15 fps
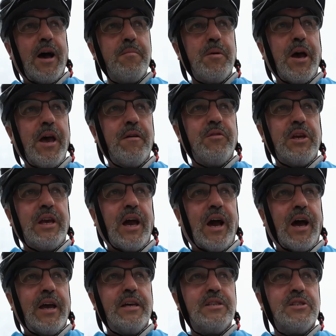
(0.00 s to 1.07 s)
I'm a heavy
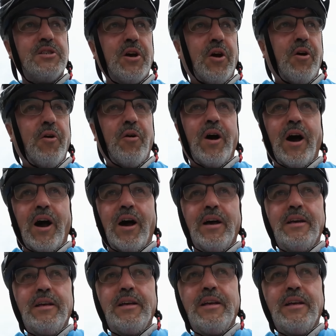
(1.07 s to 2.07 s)
guy, so uh,